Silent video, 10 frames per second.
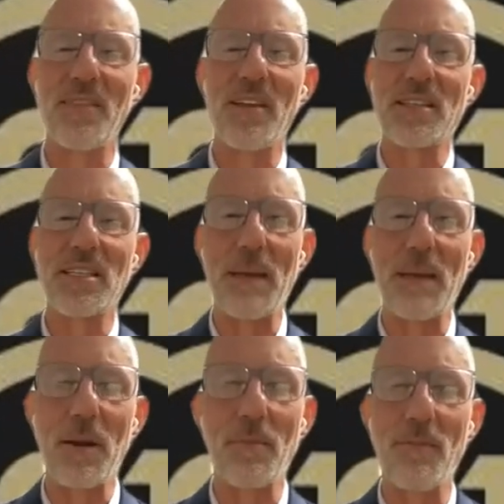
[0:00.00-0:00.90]
And then
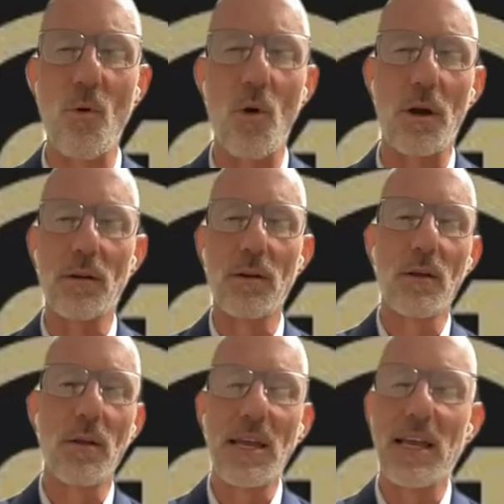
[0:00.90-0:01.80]
step number four
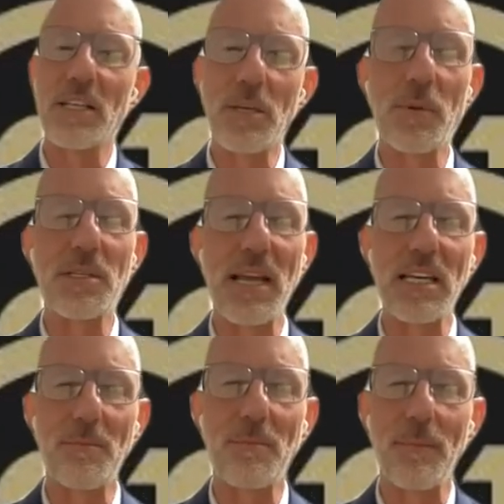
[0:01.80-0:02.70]
is to
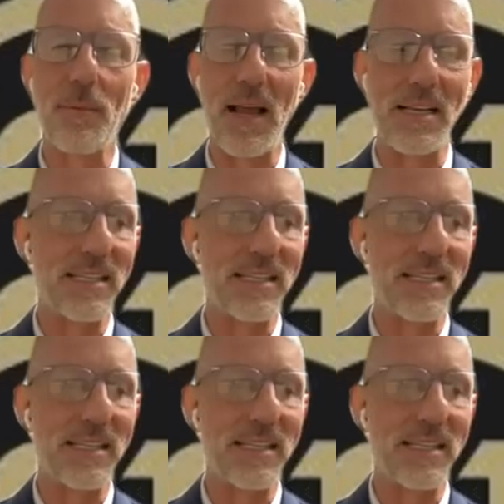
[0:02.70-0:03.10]
present to people,